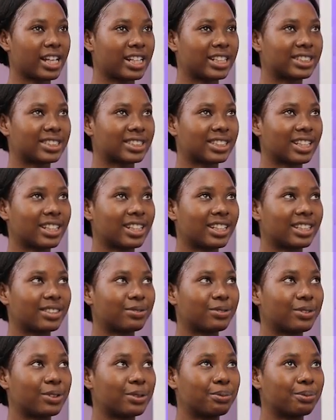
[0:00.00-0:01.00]
It started
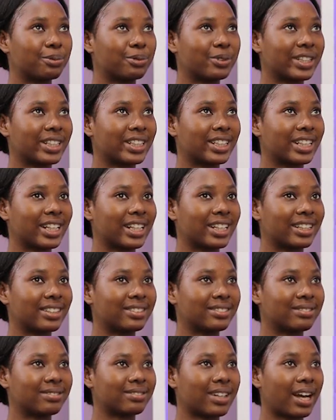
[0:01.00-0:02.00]
from when
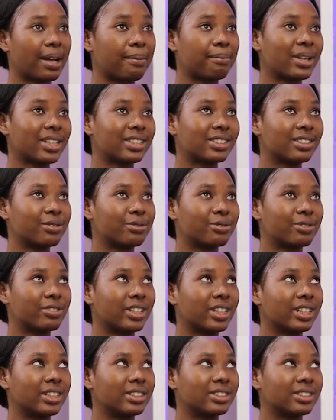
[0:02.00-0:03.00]
I met a
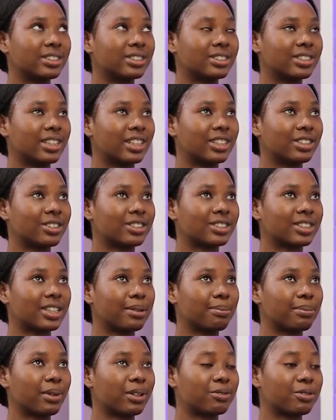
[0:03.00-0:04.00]
friend that just
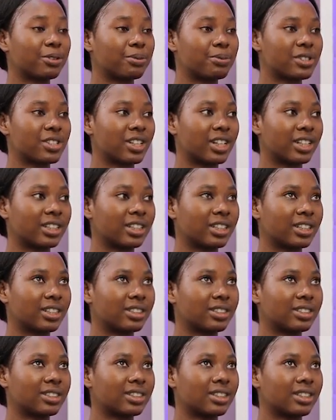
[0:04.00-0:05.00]
came back from
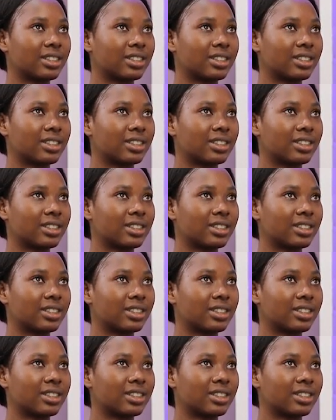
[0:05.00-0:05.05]
China.